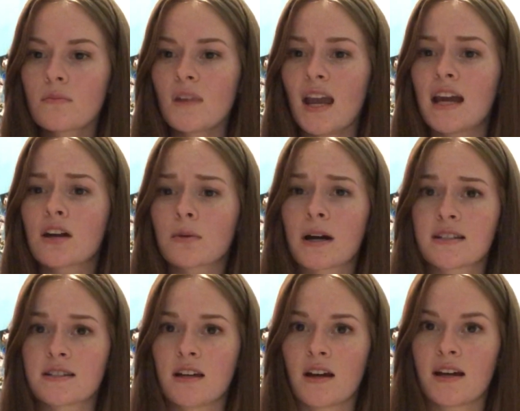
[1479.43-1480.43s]

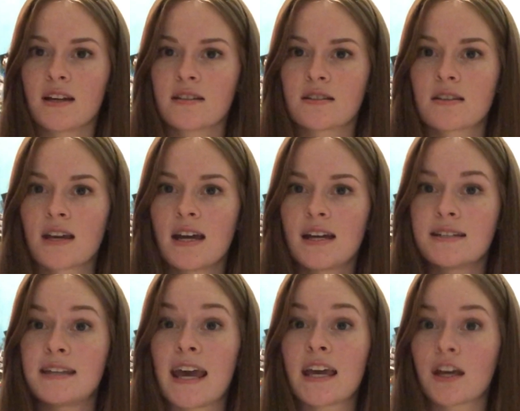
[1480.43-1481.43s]
anorexia is
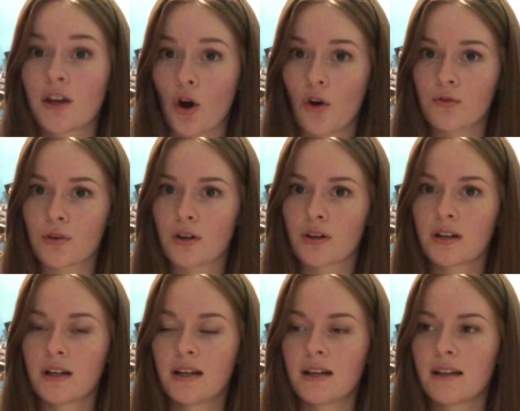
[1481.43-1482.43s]
taking over,
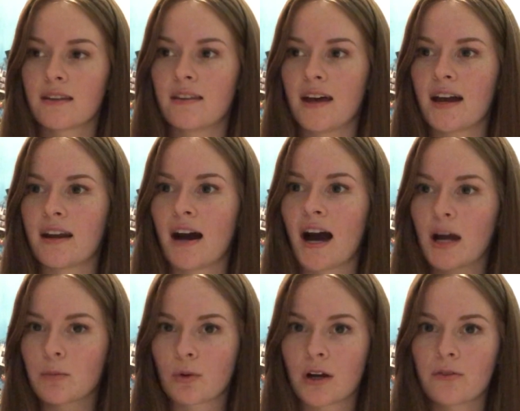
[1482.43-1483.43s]
then I
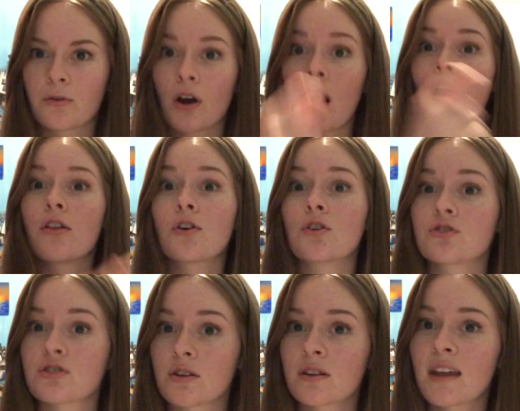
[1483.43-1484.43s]
pray for
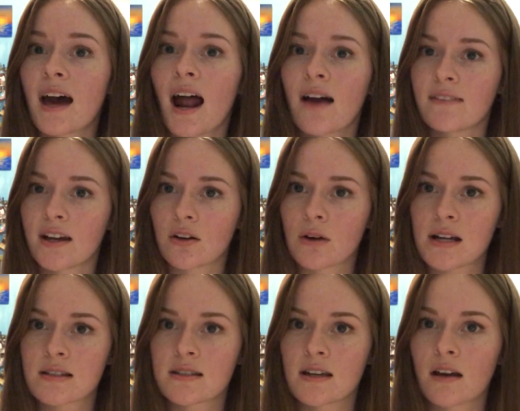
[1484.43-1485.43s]
others that have
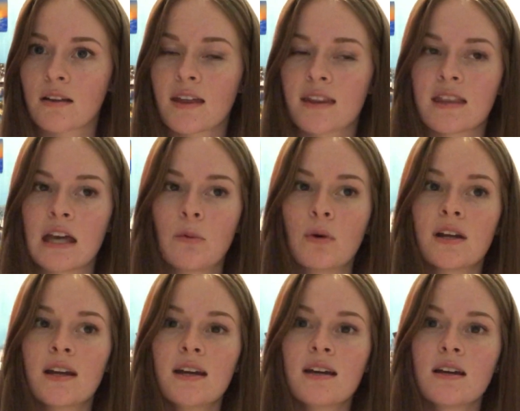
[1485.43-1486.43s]
anorexia, that they would
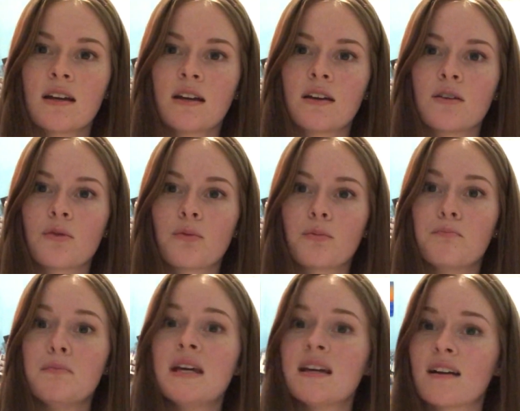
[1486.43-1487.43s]

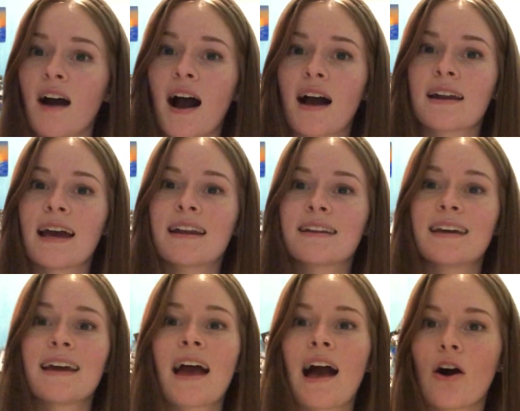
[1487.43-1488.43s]
meet God and
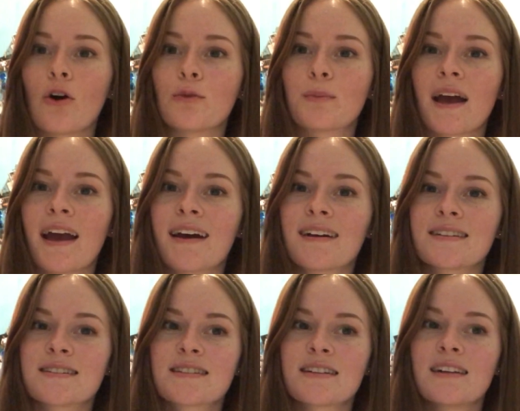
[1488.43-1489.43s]
get help
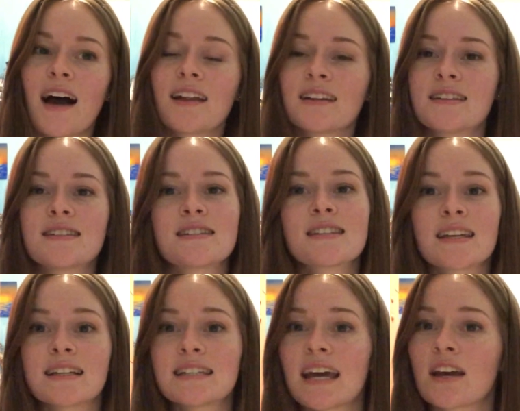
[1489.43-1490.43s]
and not let this
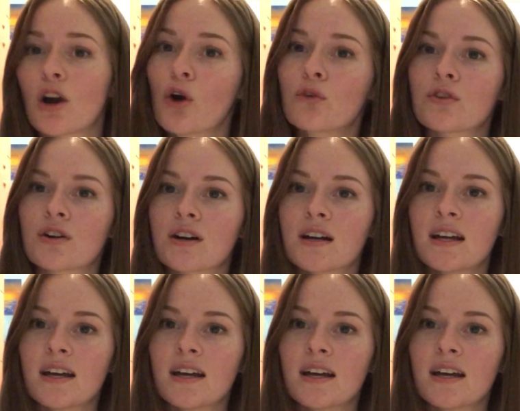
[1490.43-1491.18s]
thing take over,